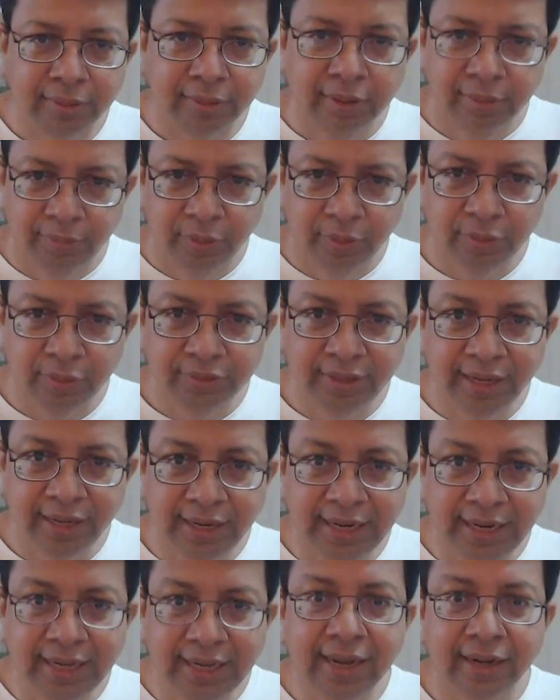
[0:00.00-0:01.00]
Because they
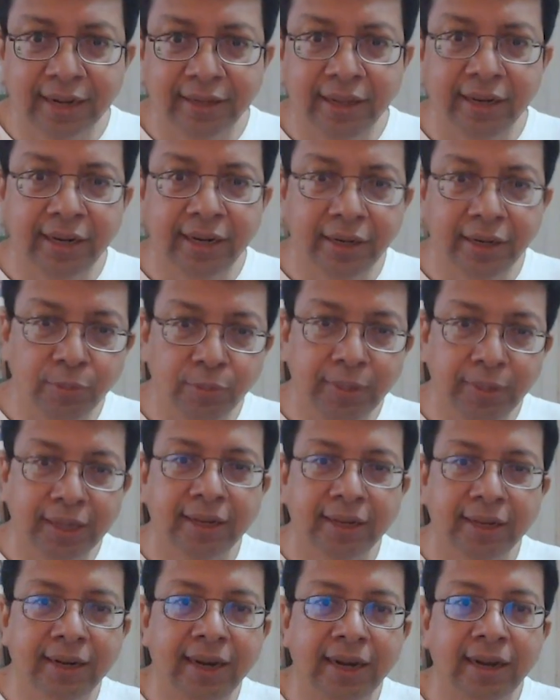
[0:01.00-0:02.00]
need that. They need to
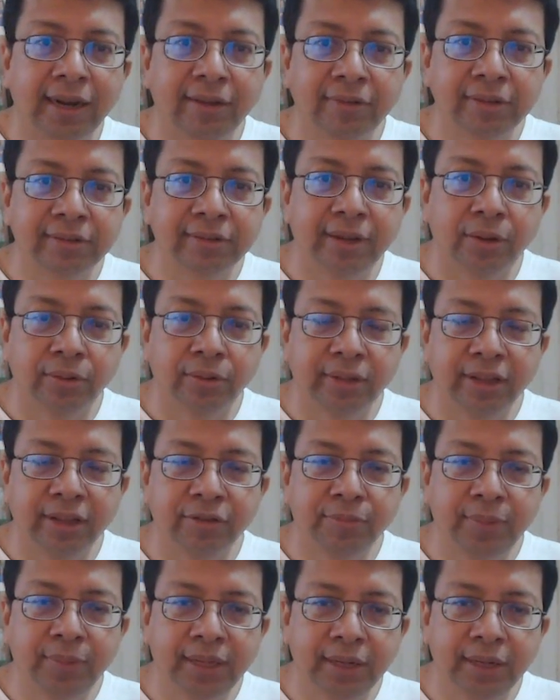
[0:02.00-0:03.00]
bring their debt levels down.
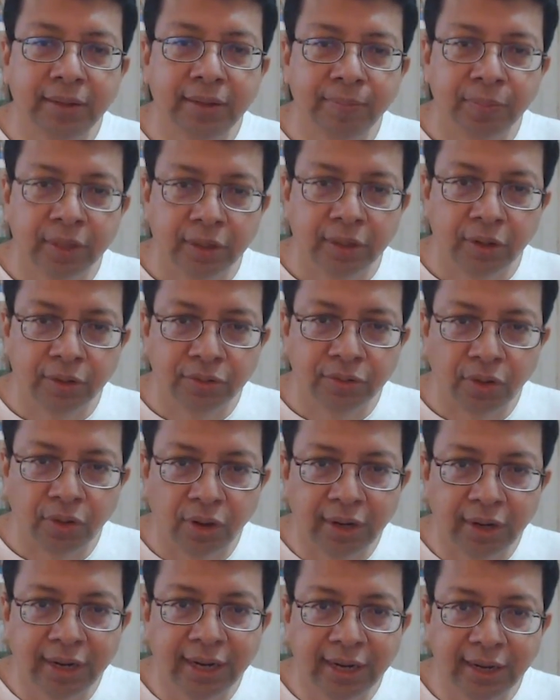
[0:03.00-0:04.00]
They've been
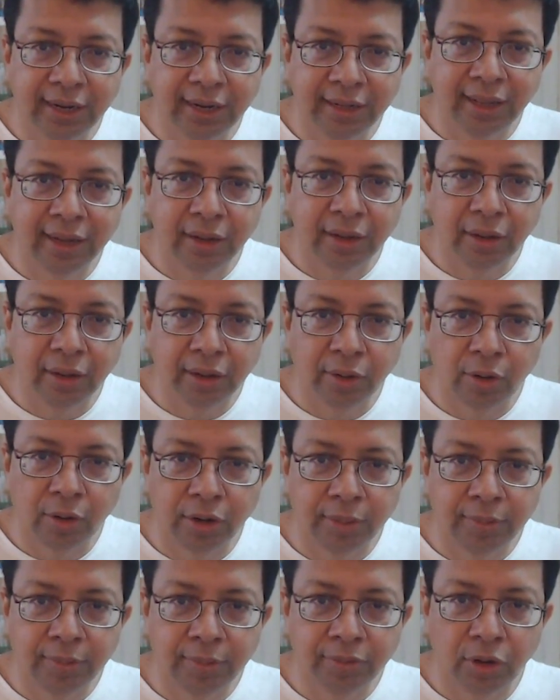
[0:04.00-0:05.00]
consolidating the
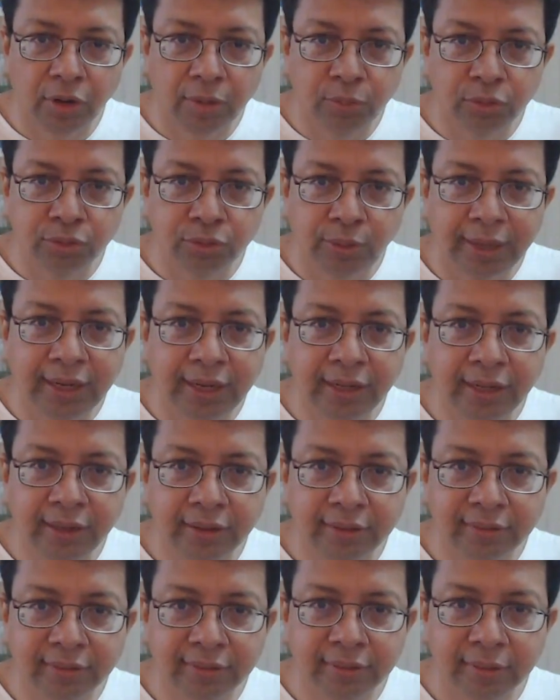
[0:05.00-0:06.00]
economy for almost 20
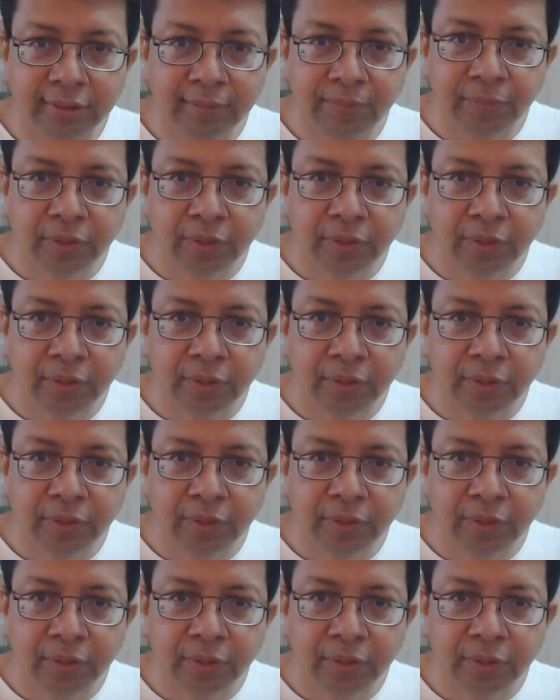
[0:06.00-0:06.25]
years.